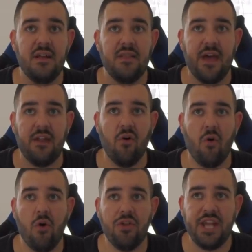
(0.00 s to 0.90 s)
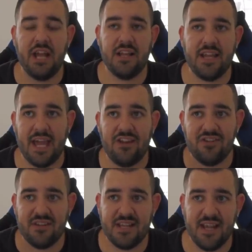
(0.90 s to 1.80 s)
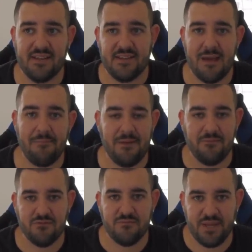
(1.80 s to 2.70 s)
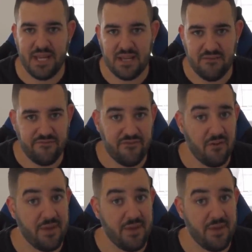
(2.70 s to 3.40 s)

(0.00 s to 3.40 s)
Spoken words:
that all the allegations against Nappy will be confirmed.